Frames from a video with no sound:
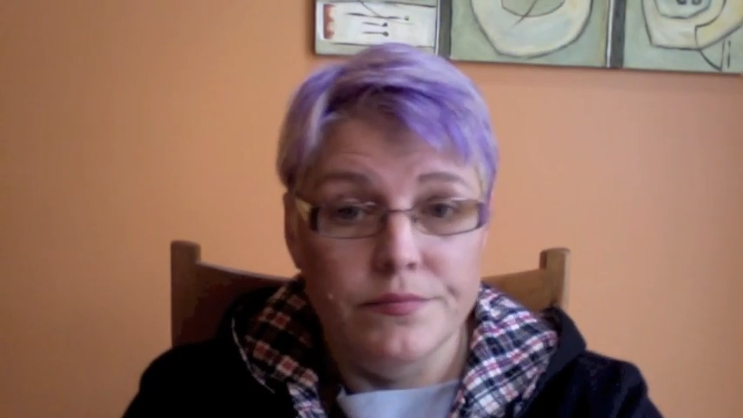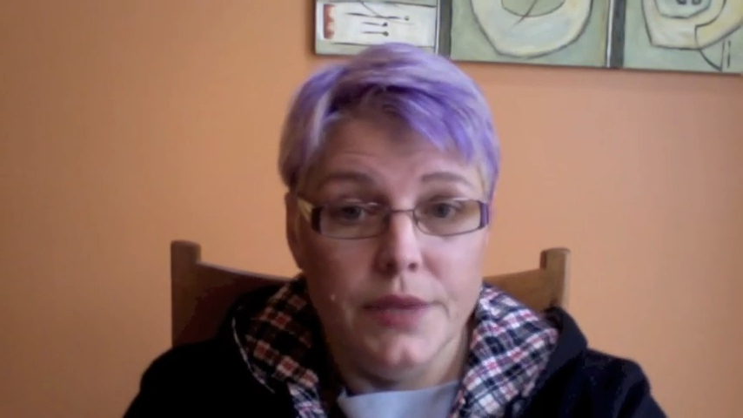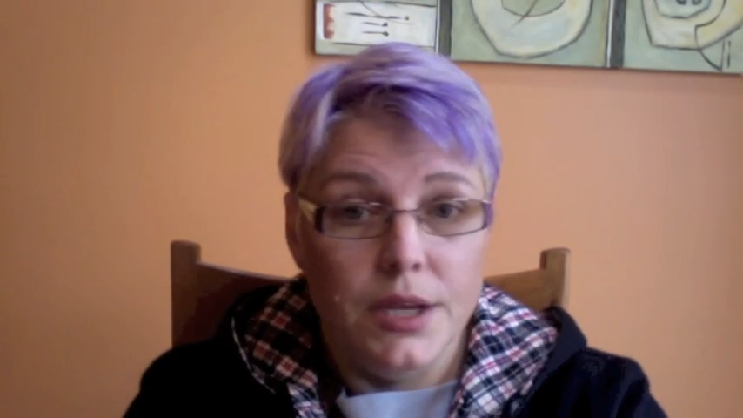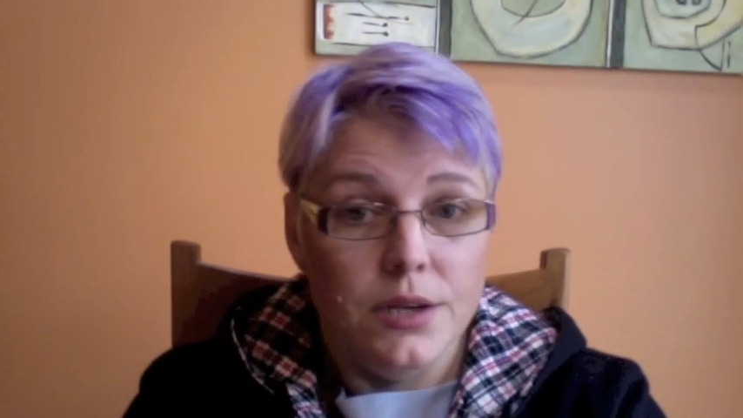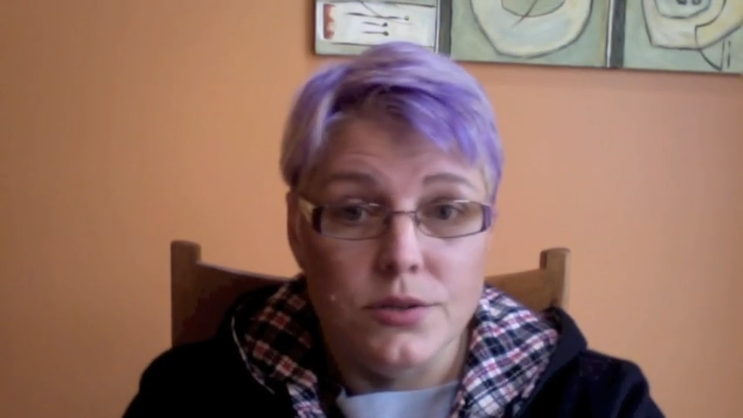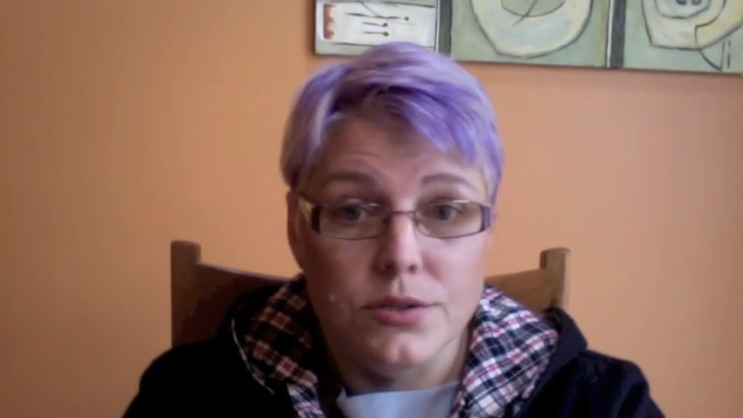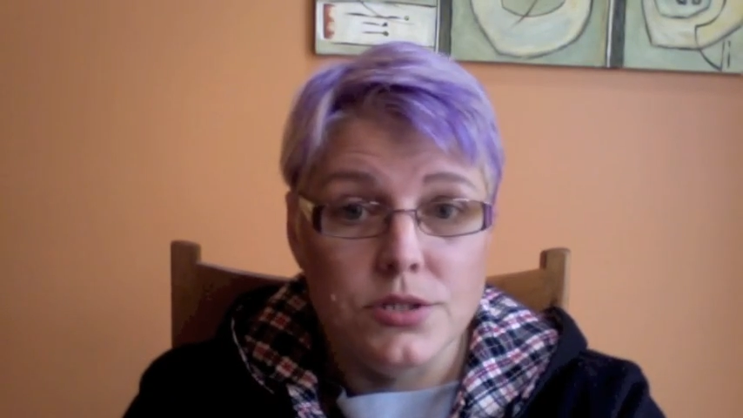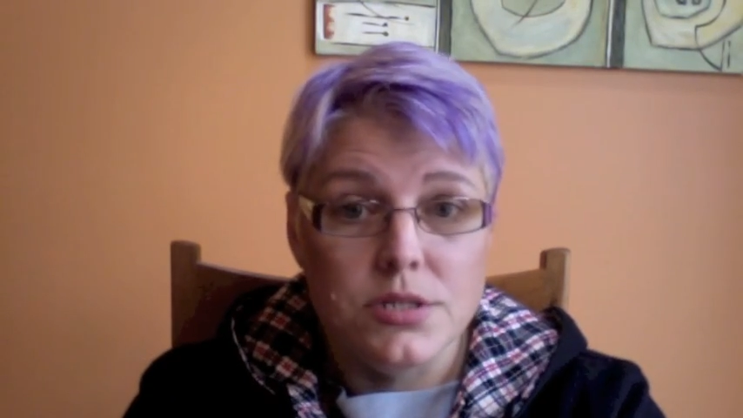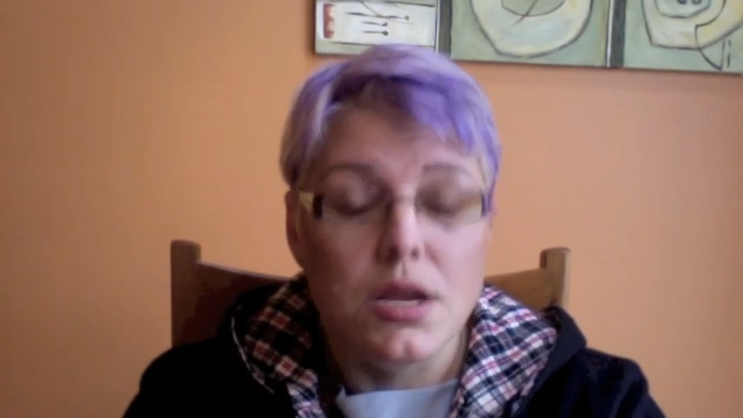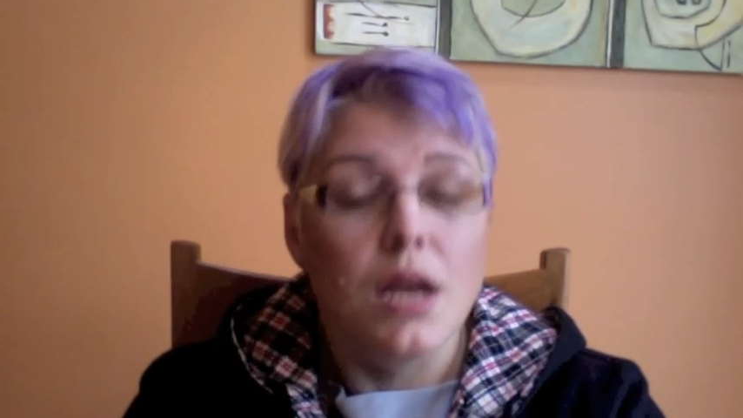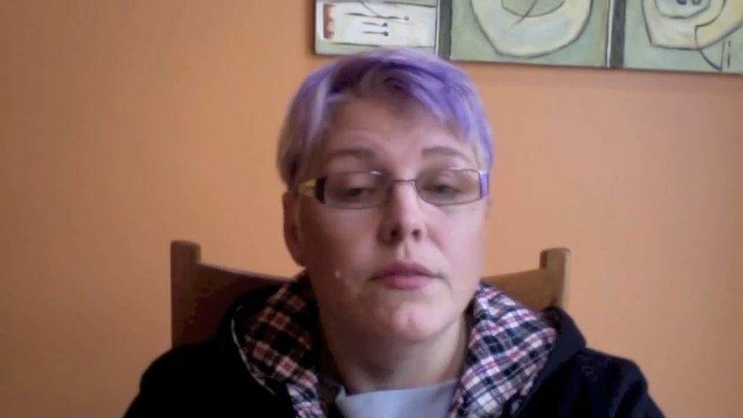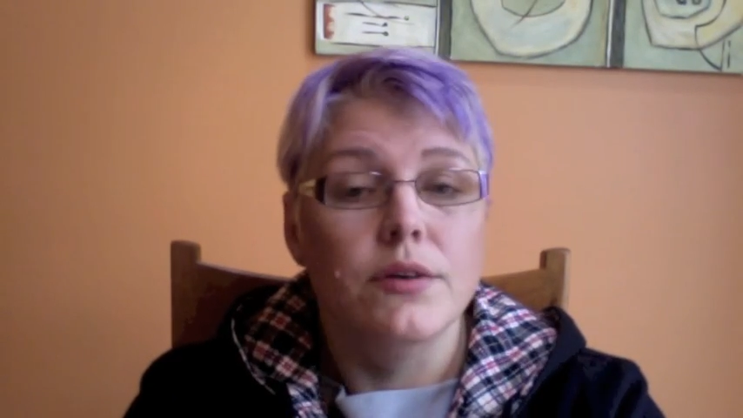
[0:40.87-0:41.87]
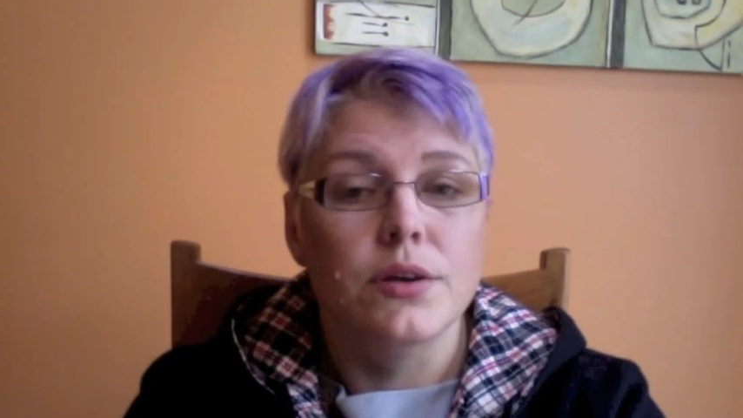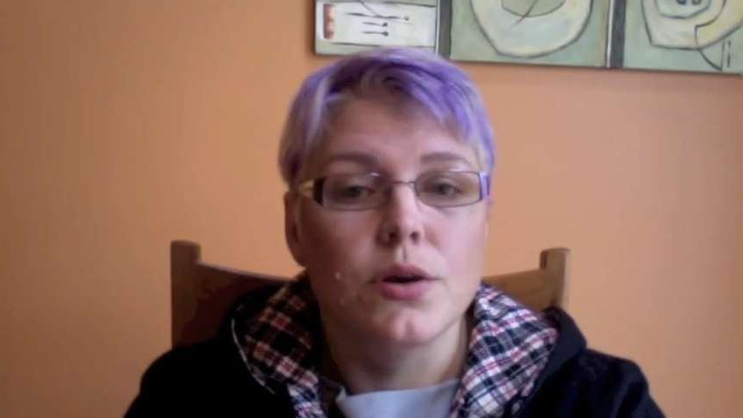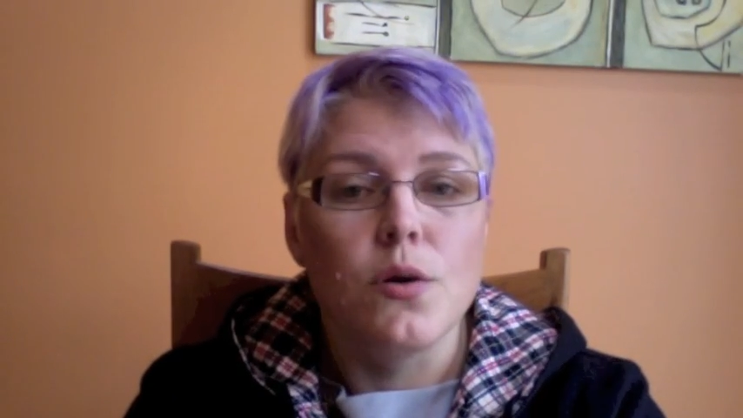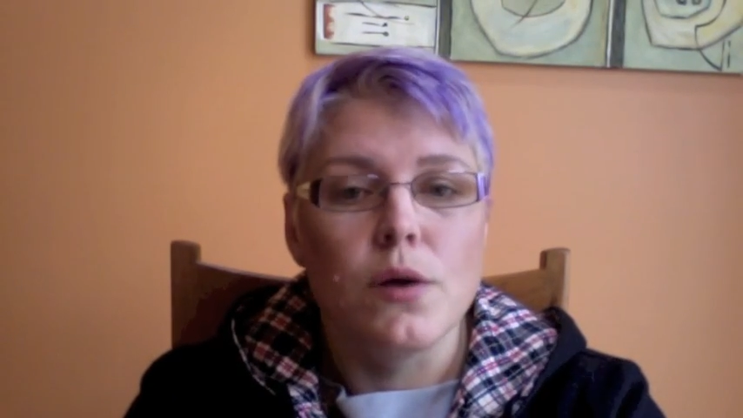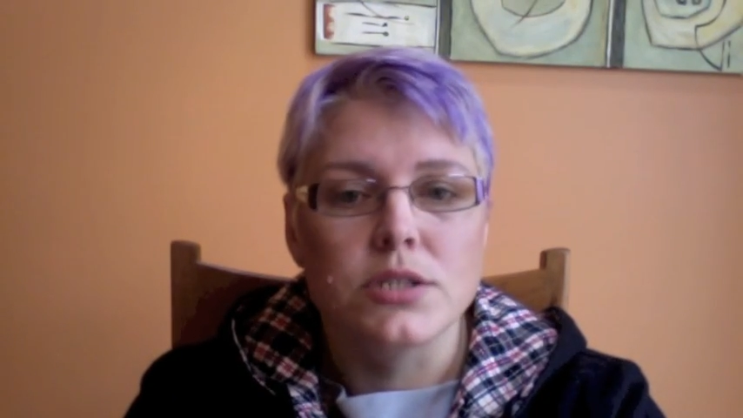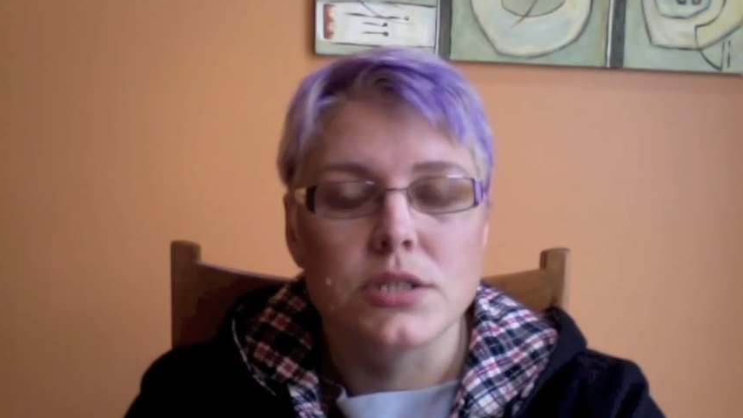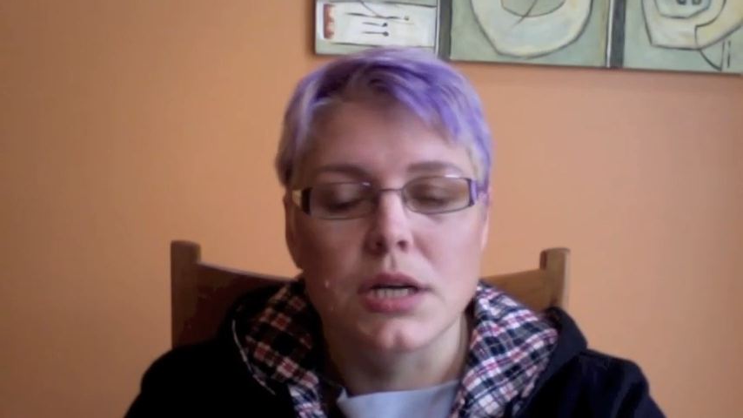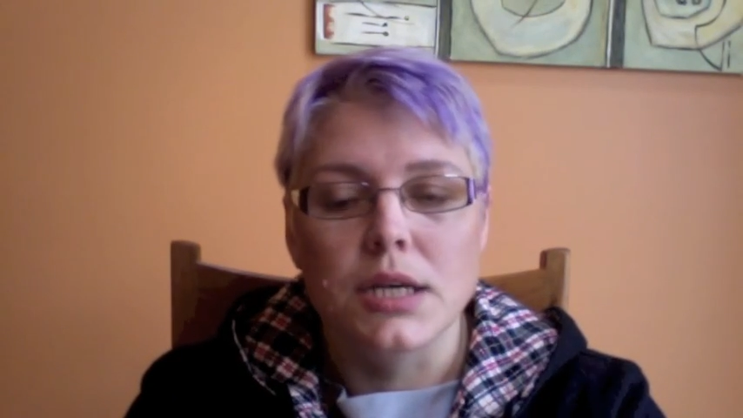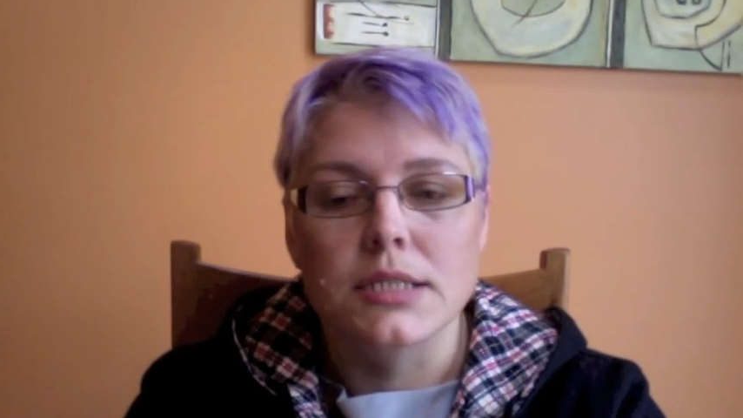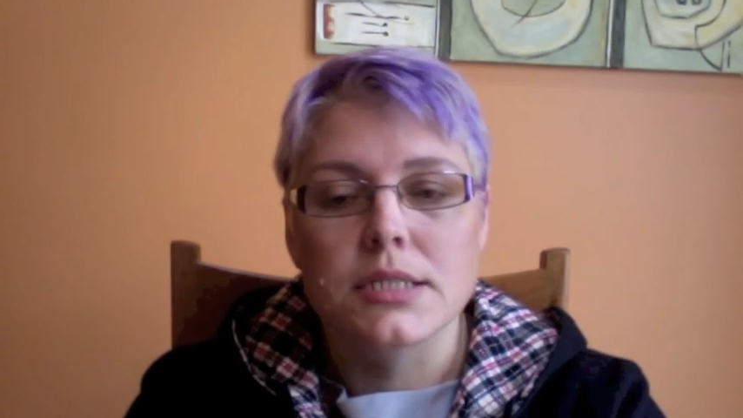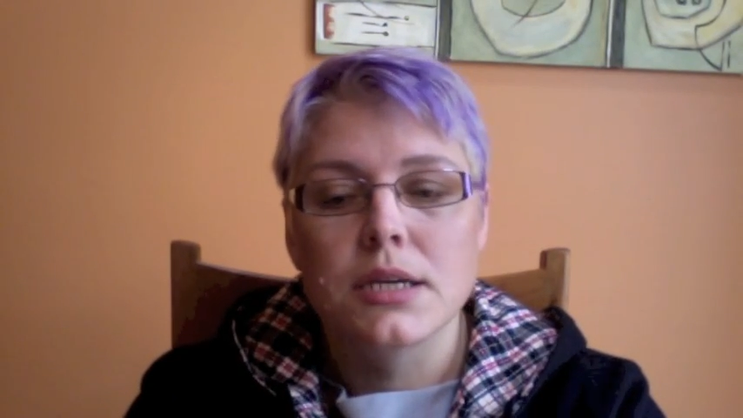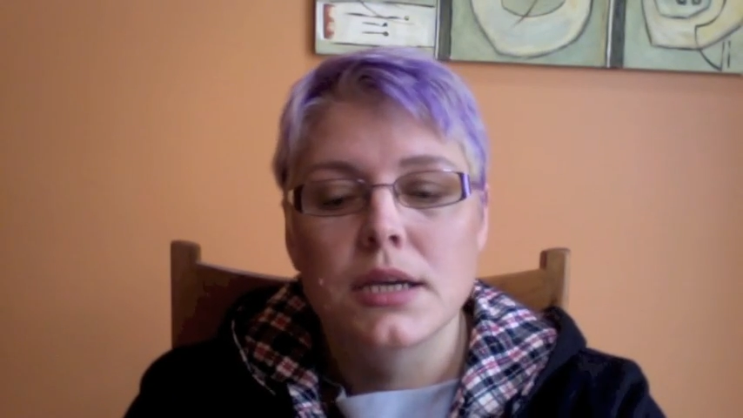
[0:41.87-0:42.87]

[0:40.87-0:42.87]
You're just not even going to question it.